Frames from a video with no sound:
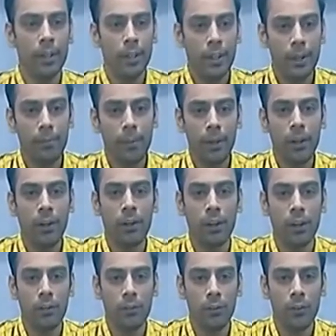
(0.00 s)
They may not
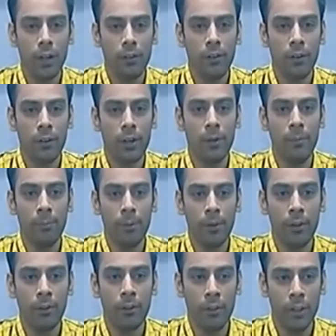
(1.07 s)
love to have honorarium
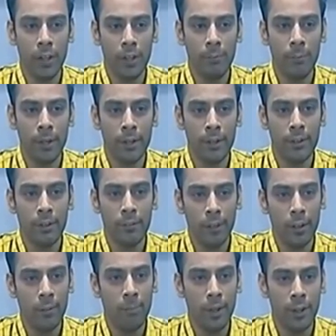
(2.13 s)
because of their bankers are
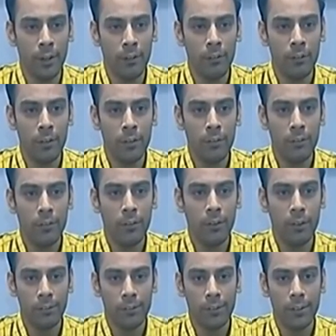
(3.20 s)
well paid off with all
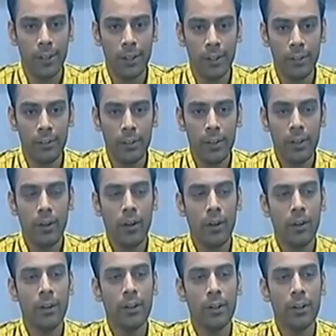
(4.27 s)
the facilities. Honor